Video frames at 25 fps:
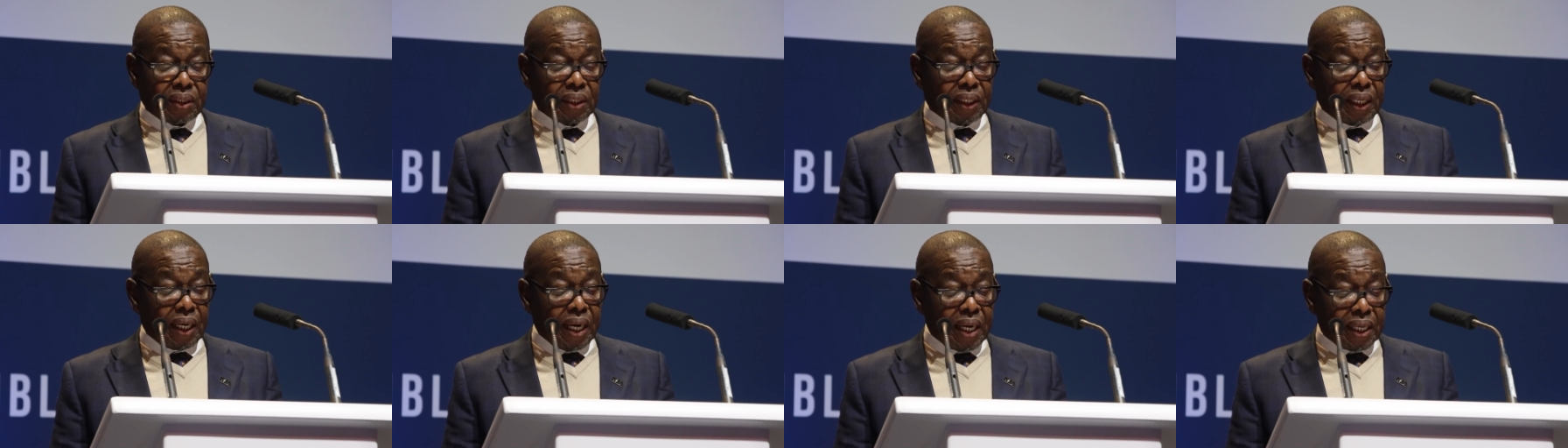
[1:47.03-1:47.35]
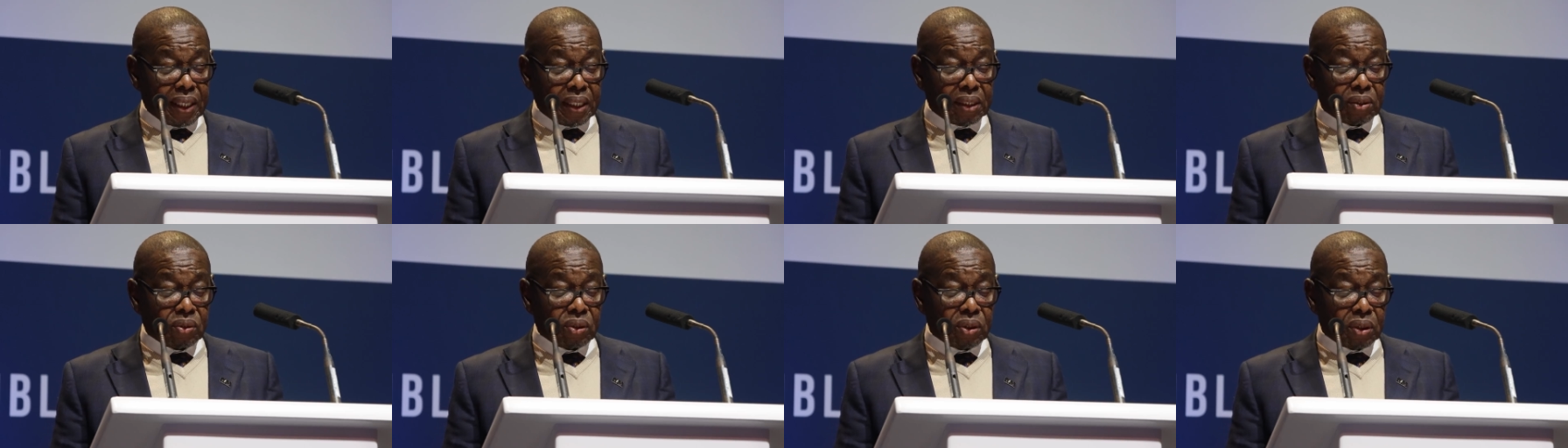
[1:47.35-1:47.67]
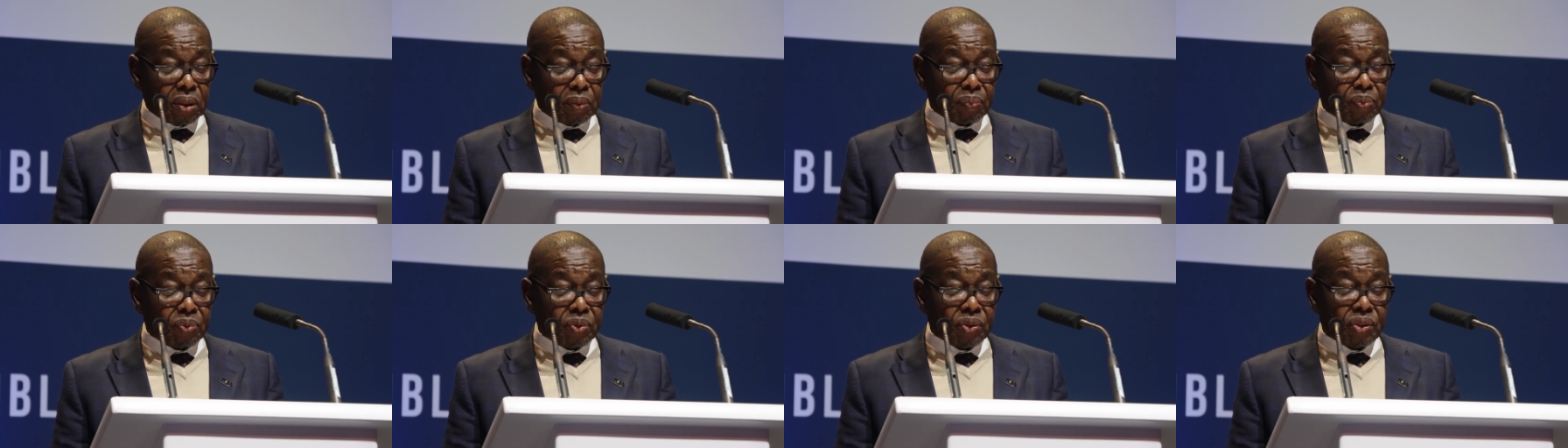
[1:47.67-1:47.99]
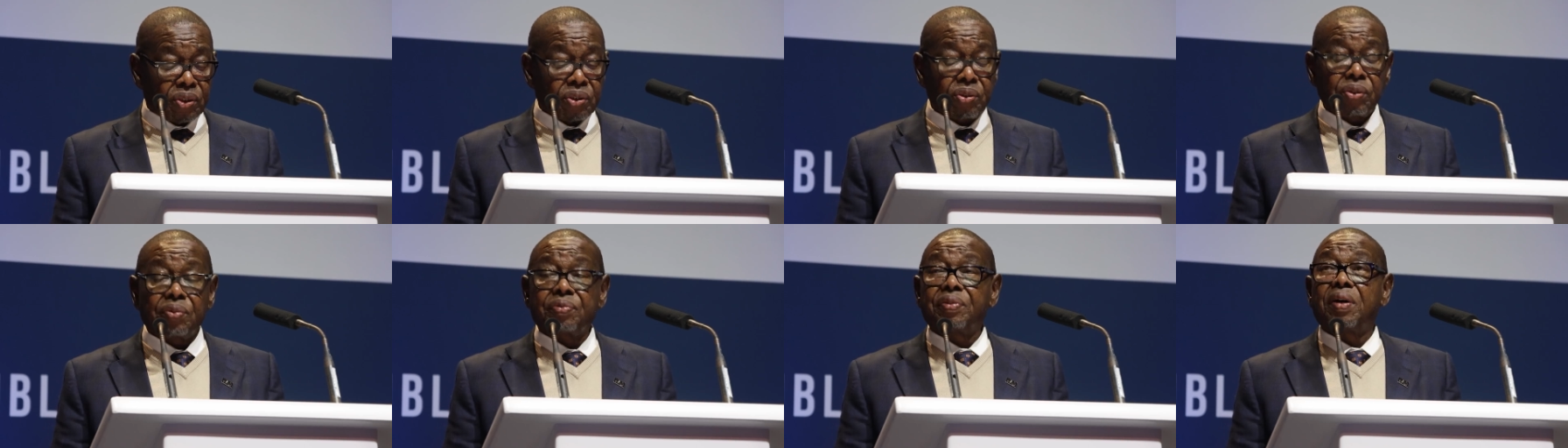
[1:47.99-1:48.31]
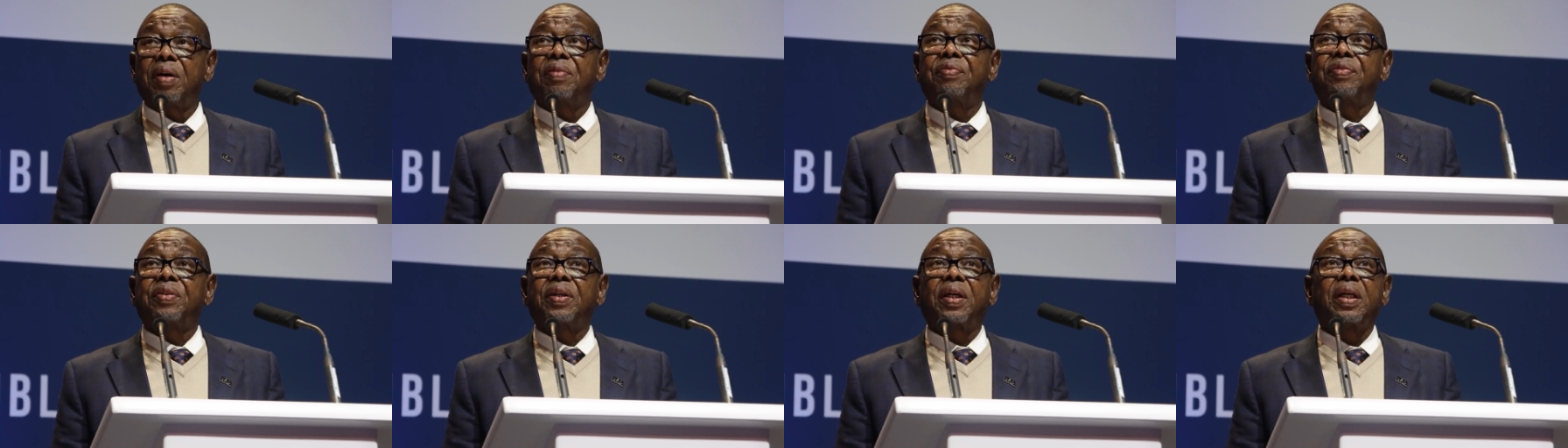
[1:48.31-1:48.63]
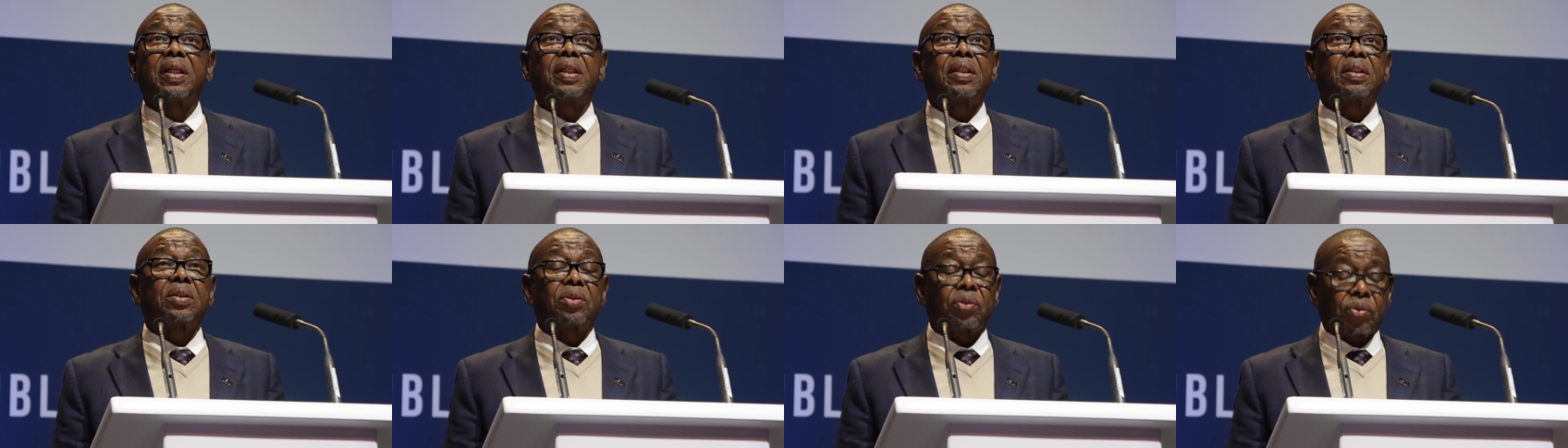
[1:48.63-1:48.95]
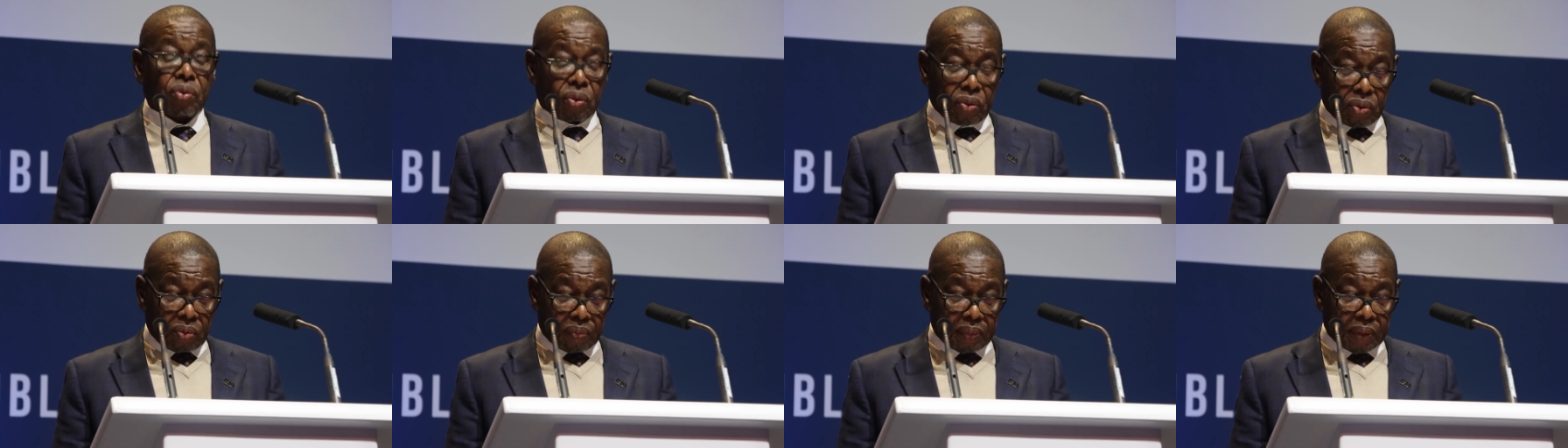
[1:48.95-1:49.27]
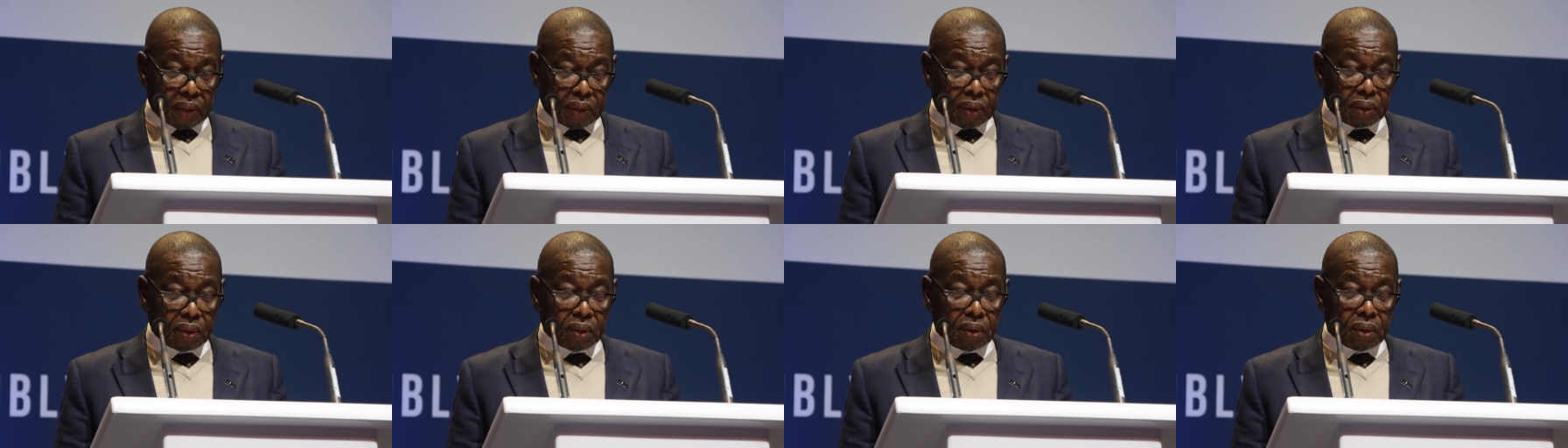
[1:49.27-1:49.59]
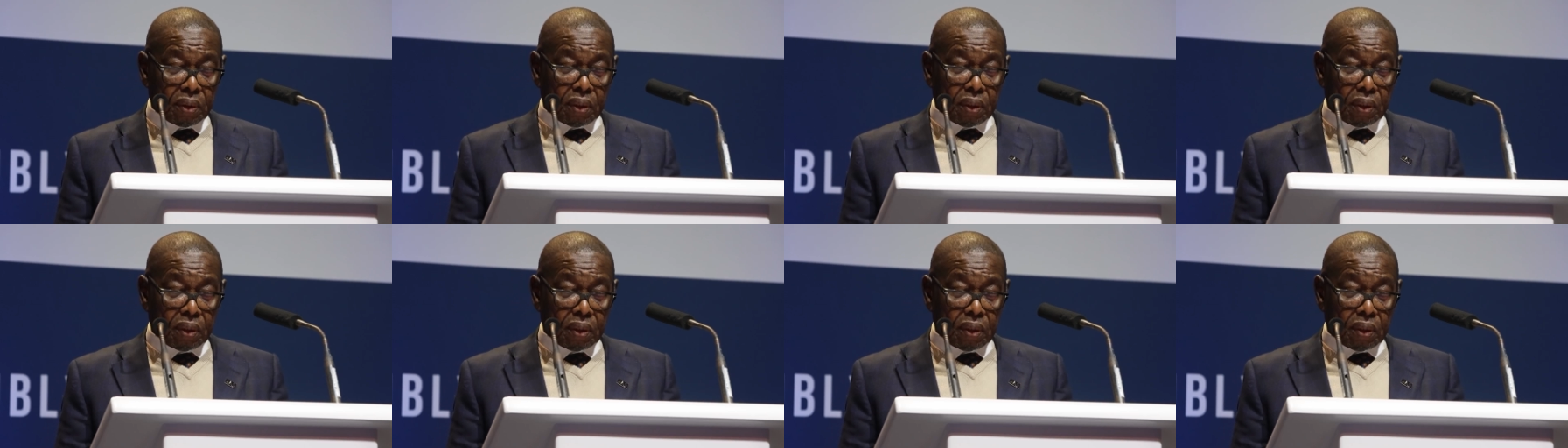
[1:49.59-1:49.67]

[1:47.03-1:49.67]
the current contribution of African astronomy